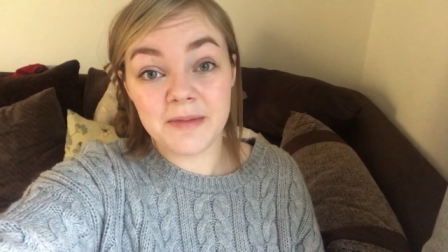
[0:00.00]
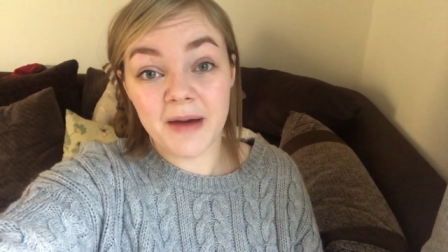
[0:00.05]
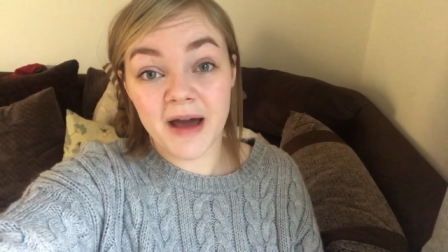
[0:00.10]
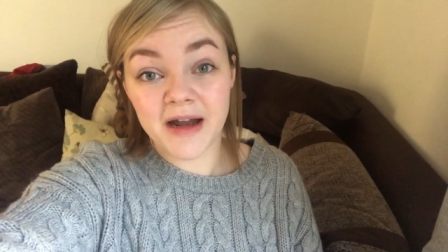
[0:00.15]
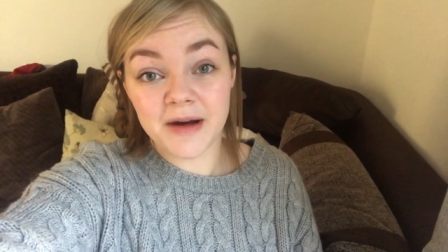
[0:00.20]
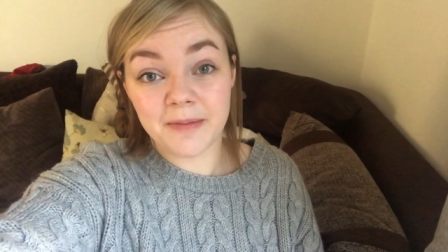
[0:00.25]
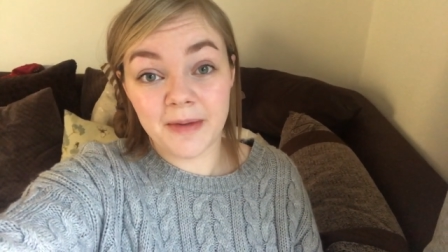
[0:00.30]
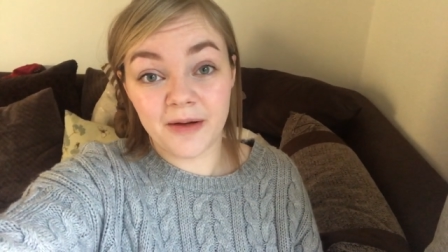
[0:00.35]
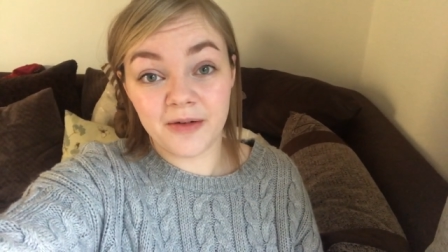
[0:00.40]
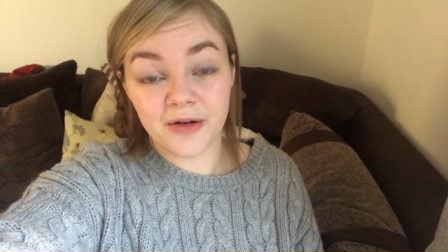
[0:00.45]

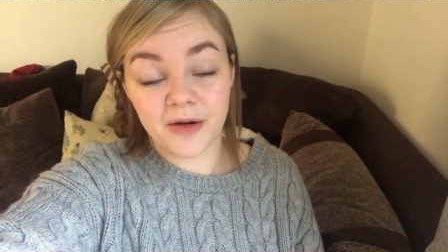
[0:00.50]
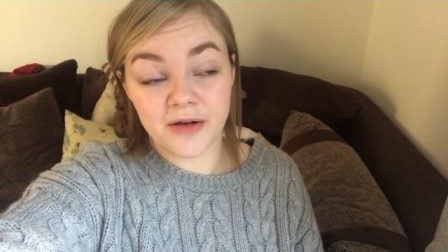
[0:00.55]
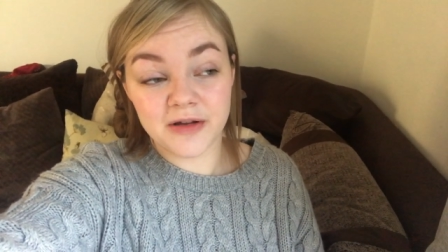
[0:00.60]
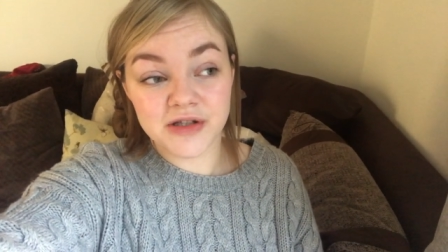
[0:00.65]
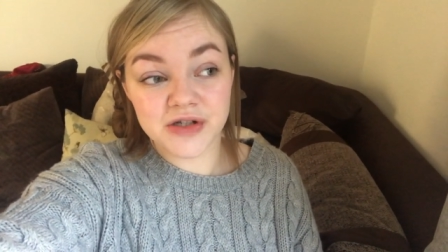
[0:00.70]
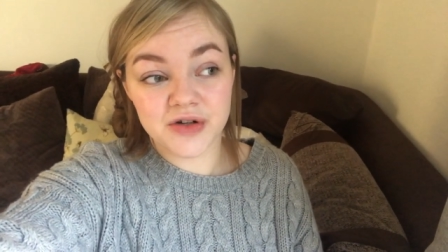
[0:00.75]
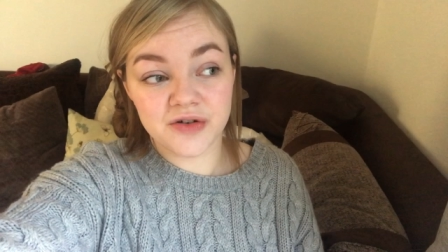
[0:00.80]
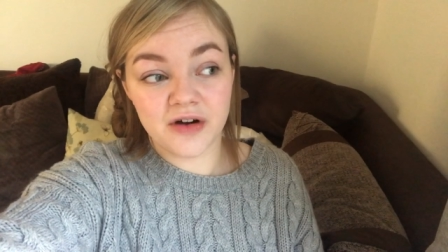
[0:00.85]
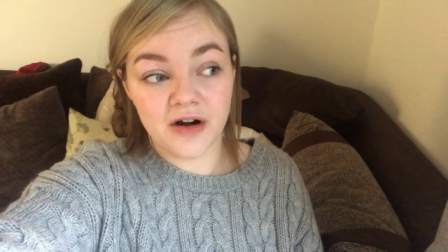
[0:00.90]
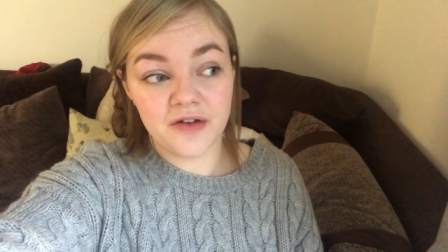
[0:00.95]
bad about going
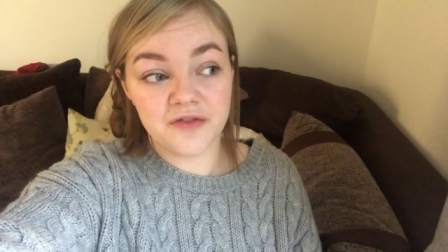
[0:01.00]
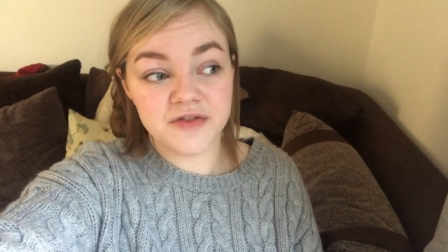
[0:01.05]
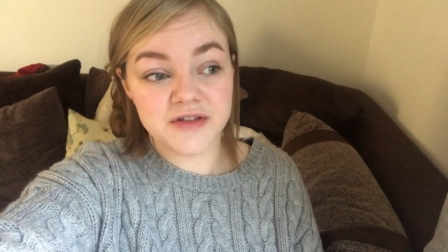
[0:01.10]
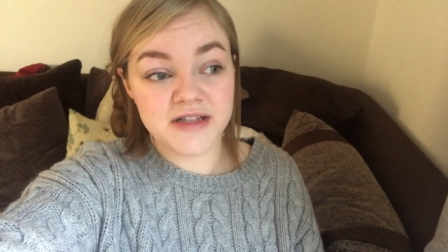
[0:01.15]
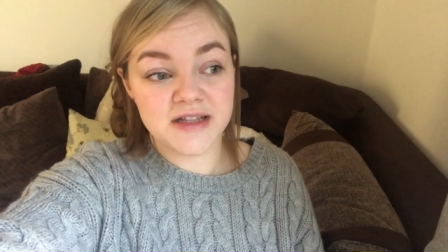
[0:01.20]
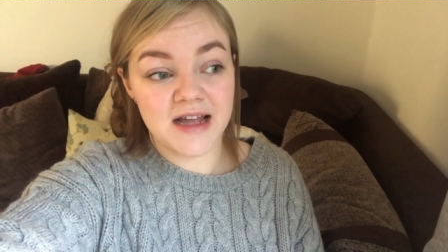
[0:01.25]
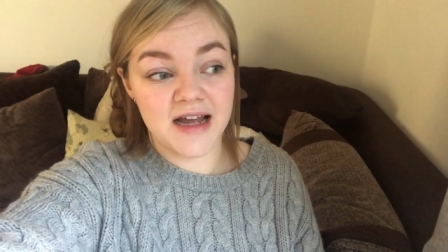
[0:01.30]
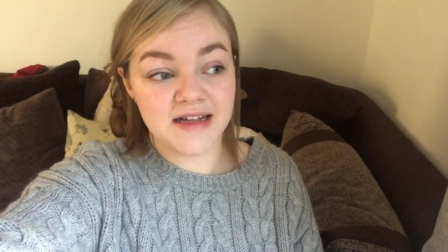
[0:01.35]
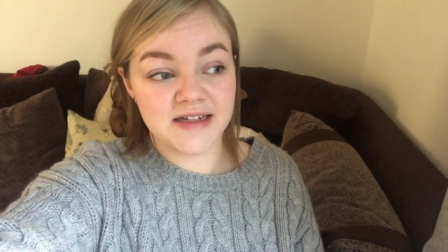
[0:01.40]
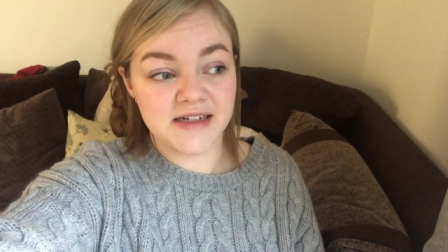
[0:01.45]
to
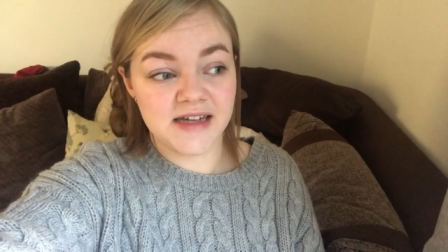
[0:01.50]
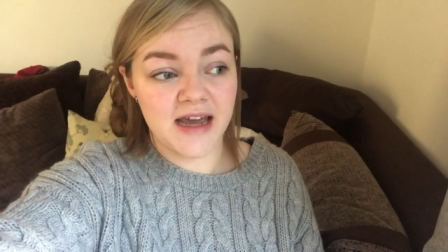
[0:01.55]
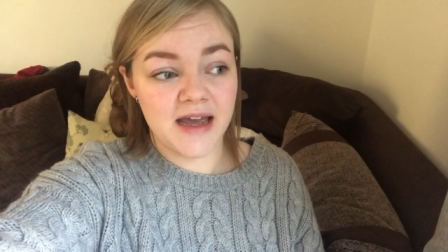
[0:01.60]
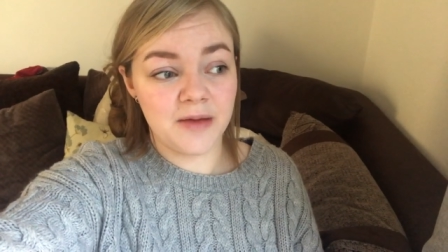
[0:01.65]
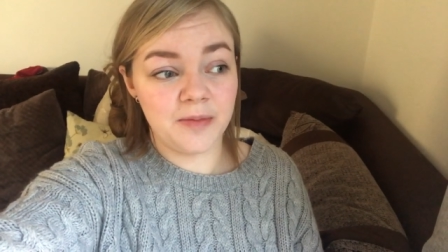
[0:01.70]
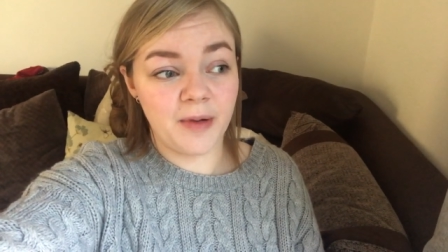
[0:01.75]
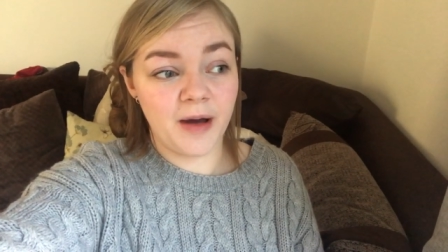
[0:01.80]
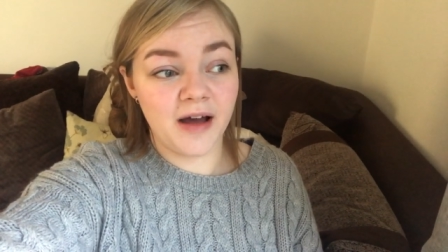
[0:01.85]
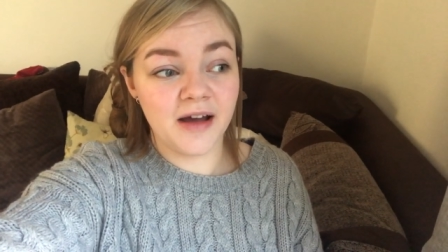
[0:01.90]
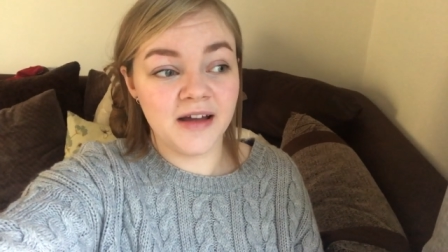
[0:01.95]
Crufts that
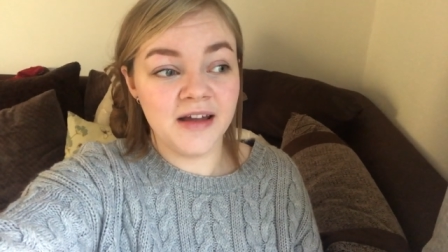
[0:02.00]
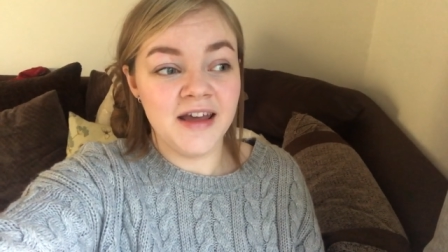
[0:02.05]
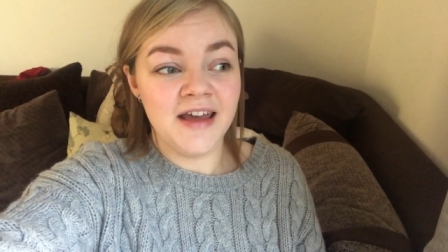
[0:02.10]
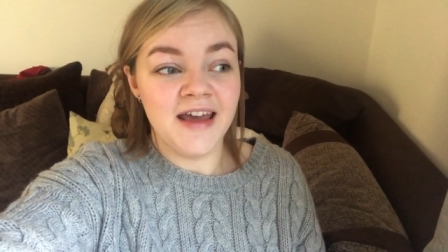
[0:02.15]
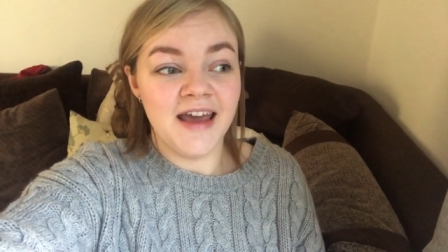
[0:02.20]
day, but